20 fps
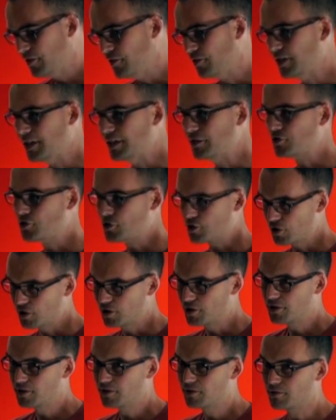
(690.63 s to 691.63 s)
the
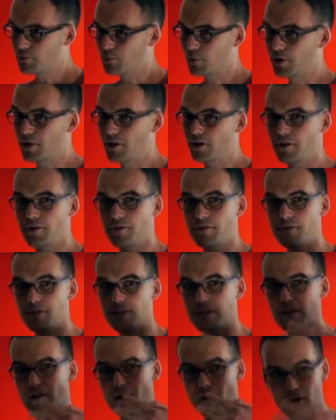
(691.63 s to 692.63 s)
churners were on
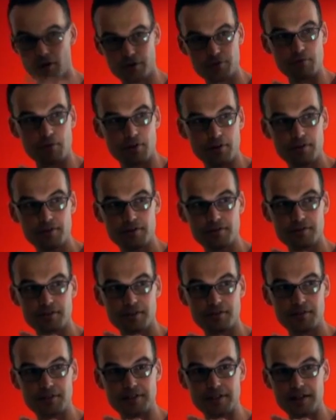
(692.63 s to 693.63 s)
the odd rows
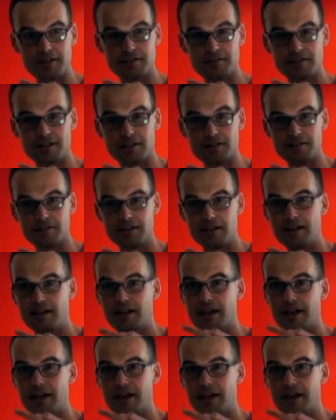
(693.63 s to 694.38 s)
of the dataset,